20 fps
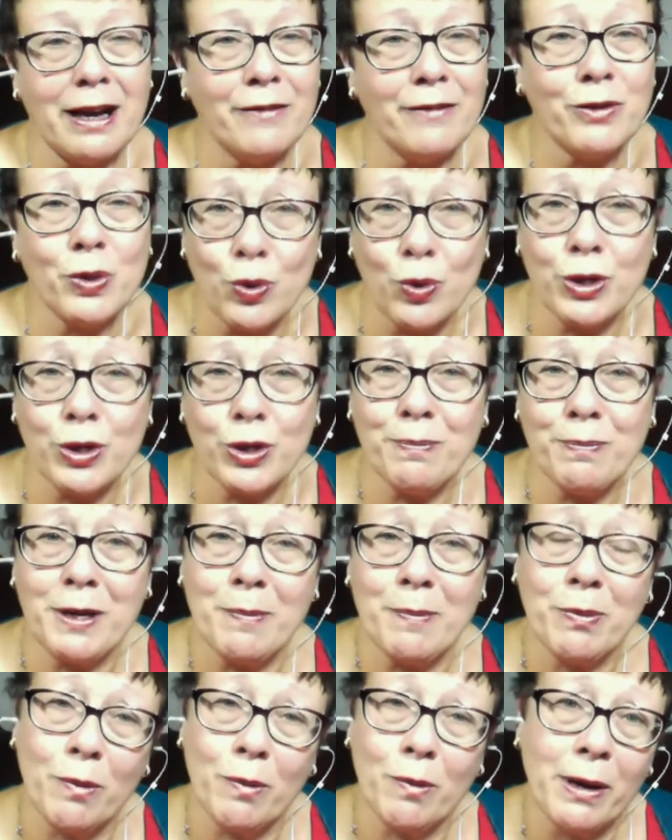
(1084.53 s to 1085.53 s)
talked to
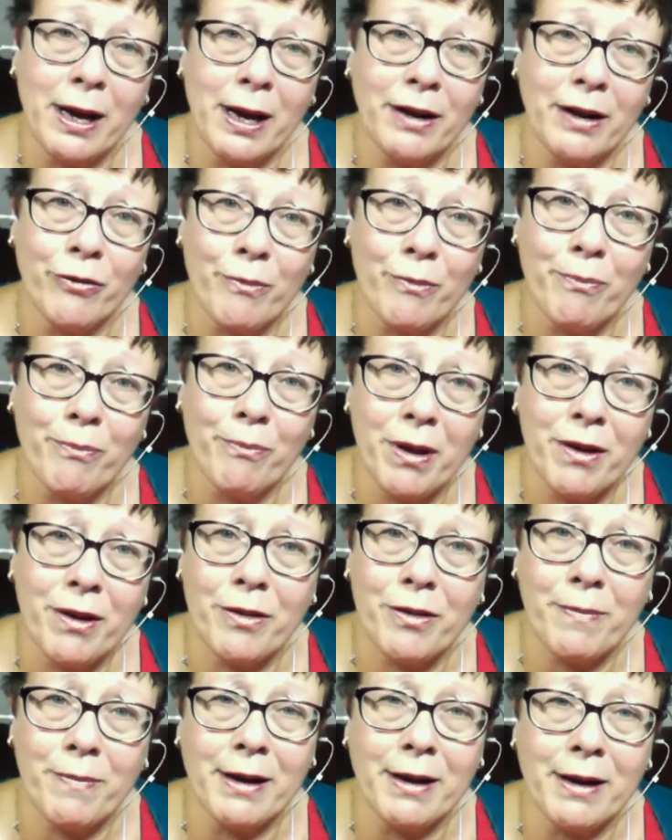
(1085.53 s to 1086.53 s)
people who are blind from birth
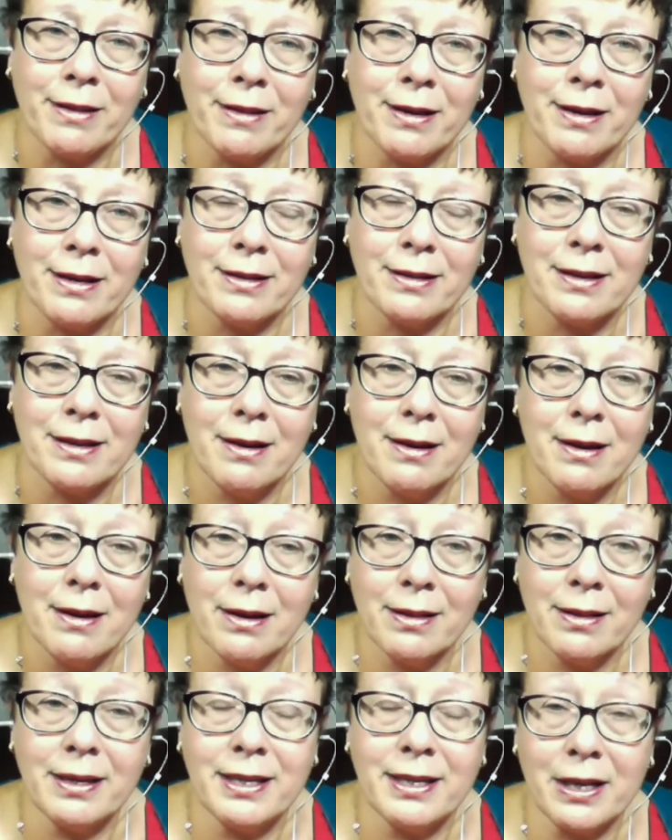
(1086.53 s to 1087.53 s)
about this,
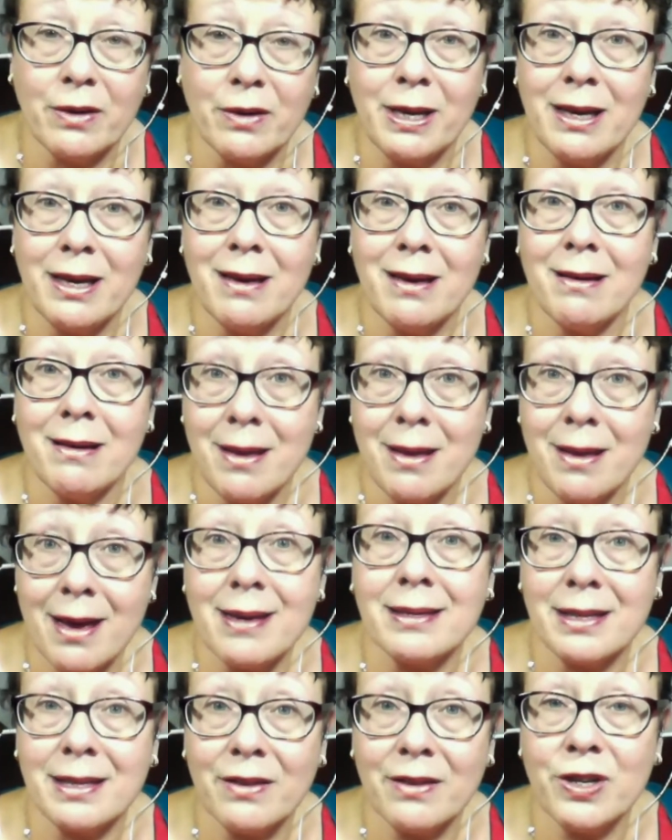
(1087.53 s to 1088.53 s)
and they tell me,
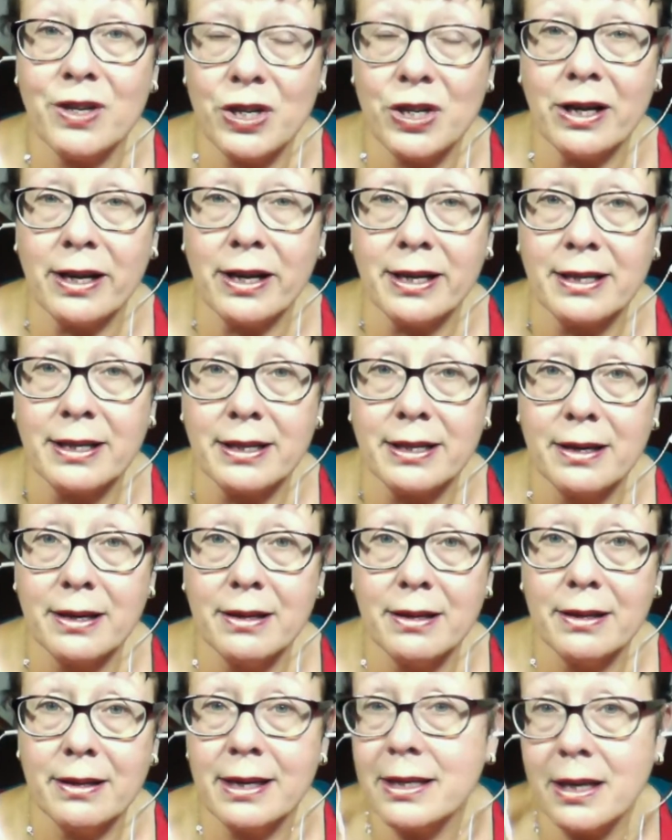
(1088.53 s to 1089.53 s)
yes, they visualize.
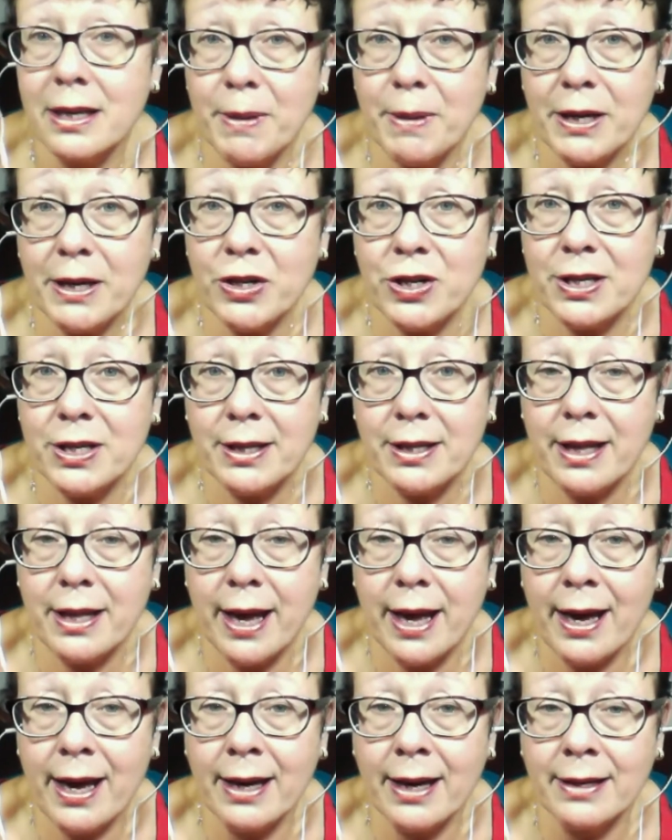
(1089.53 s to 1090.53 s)
They see pictures in their
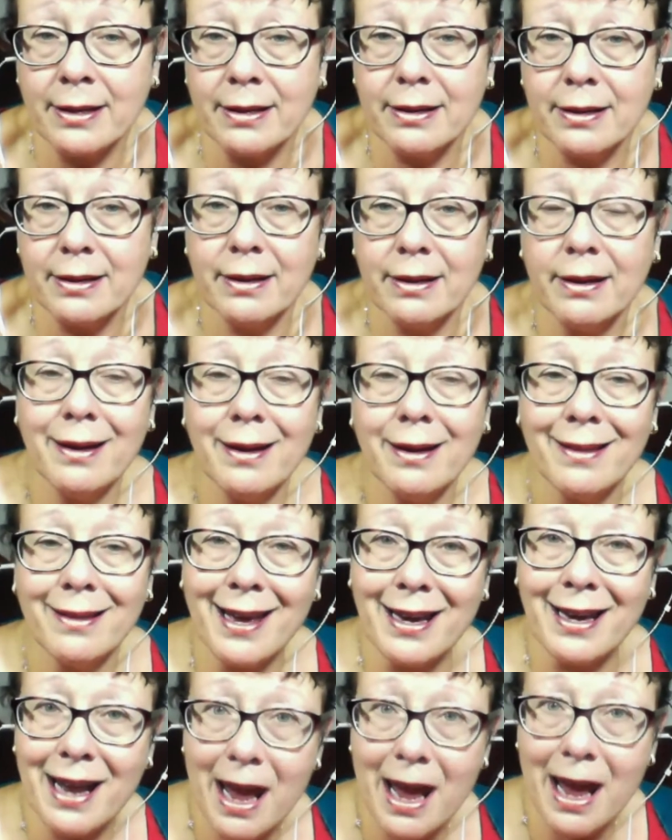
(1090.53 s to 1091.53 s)
head. They
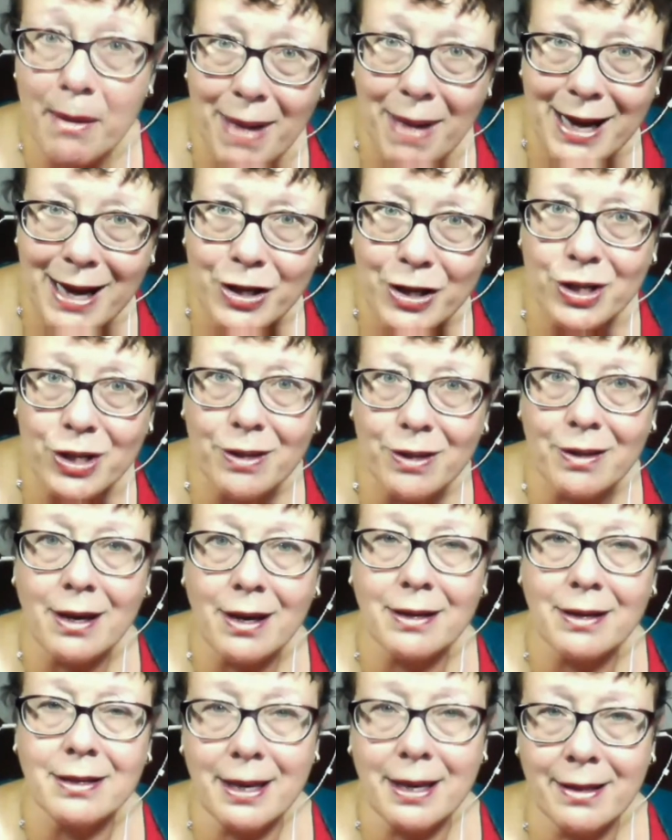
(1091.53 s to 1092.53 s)
can imagine
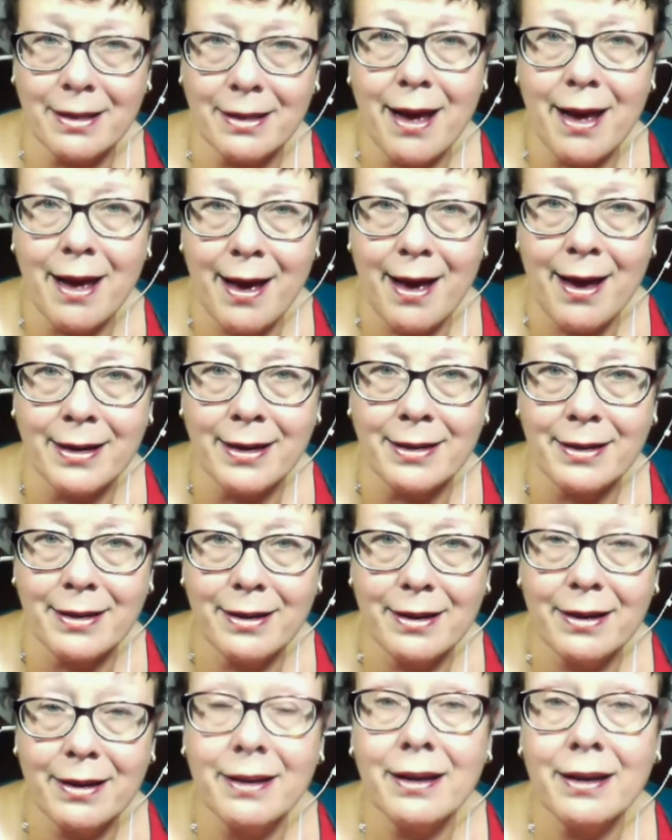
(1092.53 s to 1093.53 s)
things in their head.
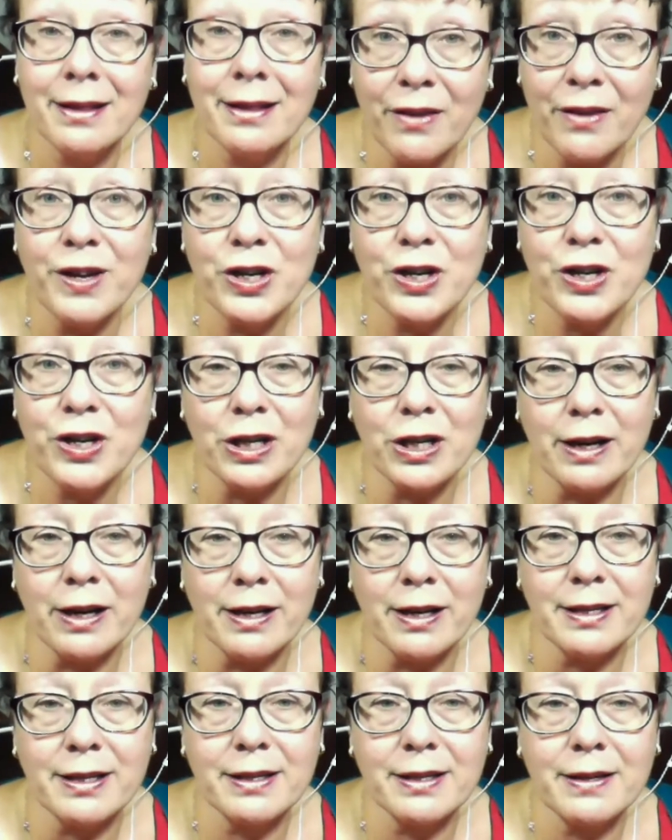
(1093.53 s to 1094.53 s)
They
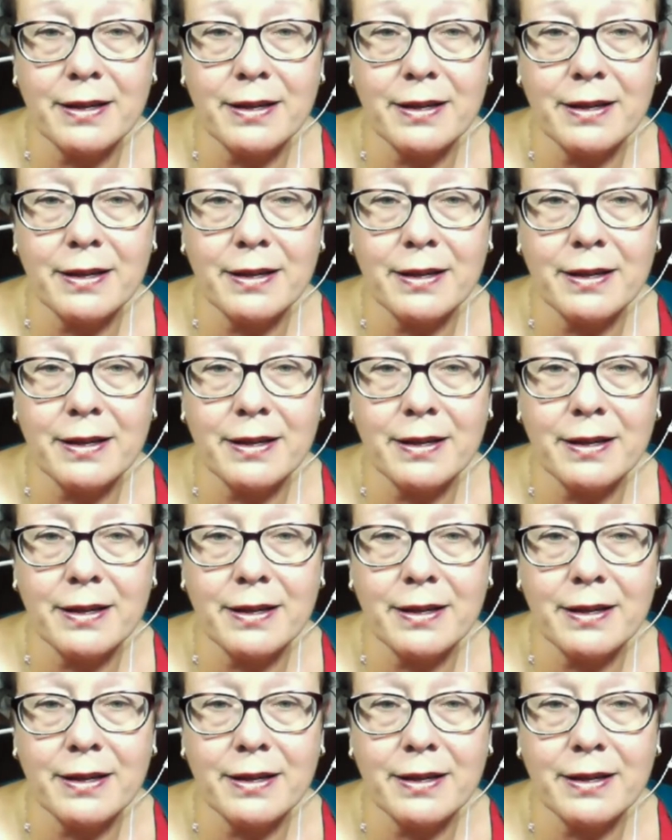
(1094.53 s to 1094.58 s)
visualize.